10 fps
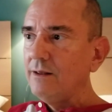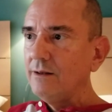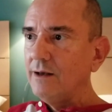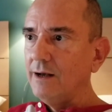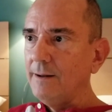
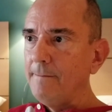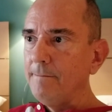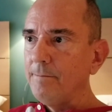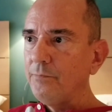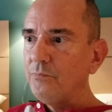Um,
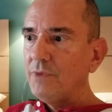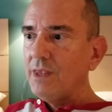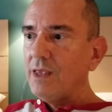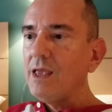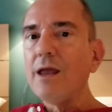
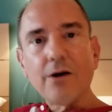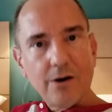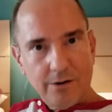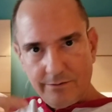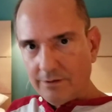
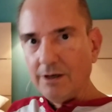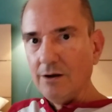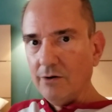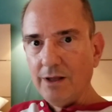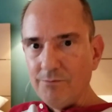here, you
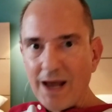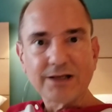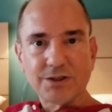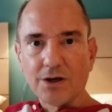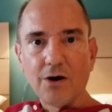know, in
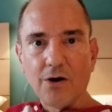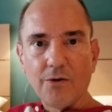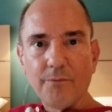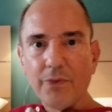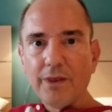Mexico,
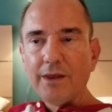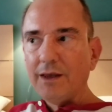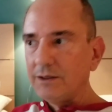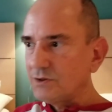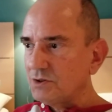
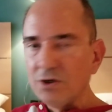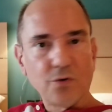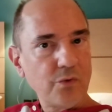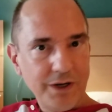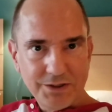it's still
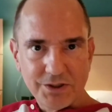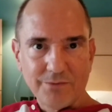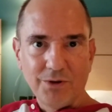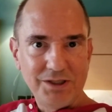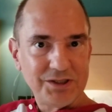
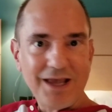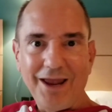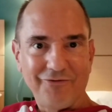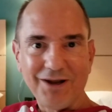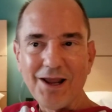reasonably
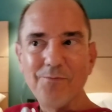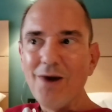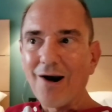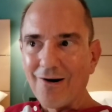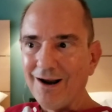safe to get
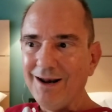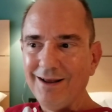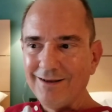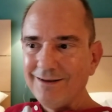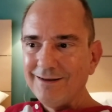married.
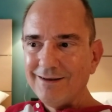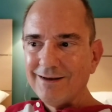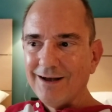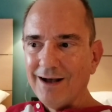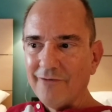
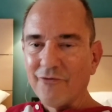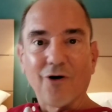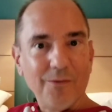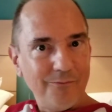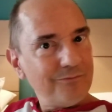Uh,
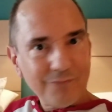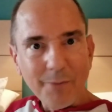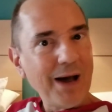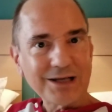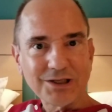for a, a,
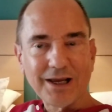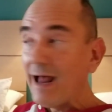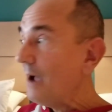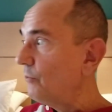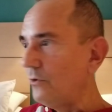Mexican,
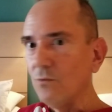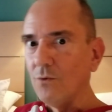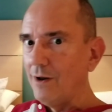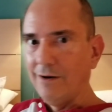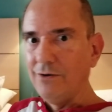I wouldn't
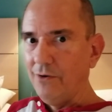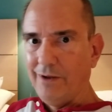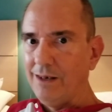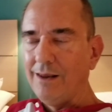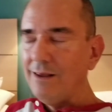want to do
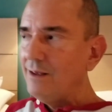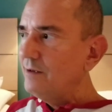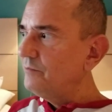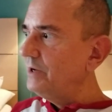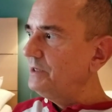it,
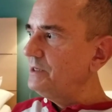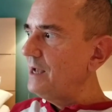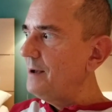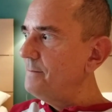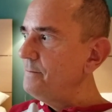but
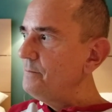um,